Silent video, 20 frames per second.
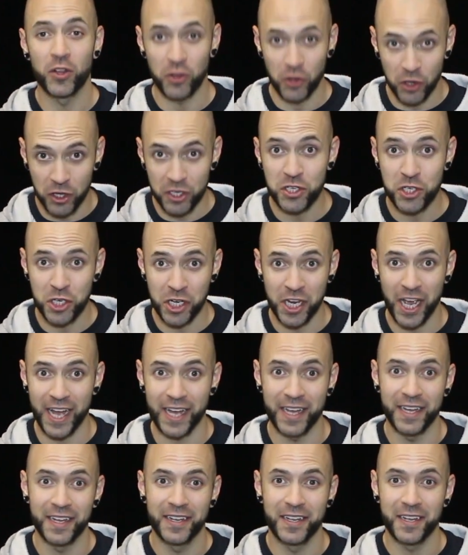
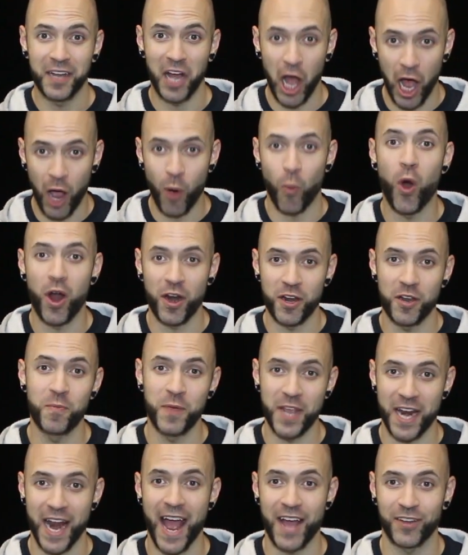legit, I wanted to
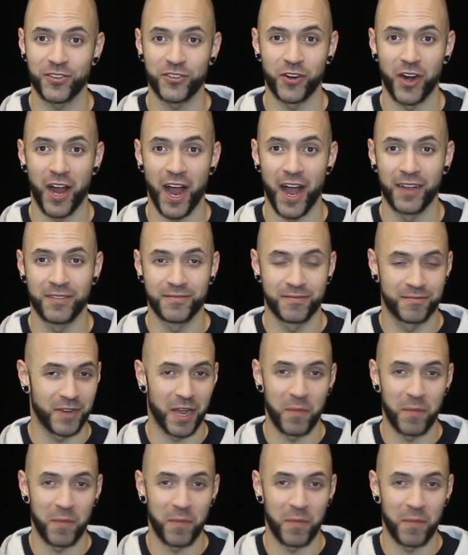be an astronaut.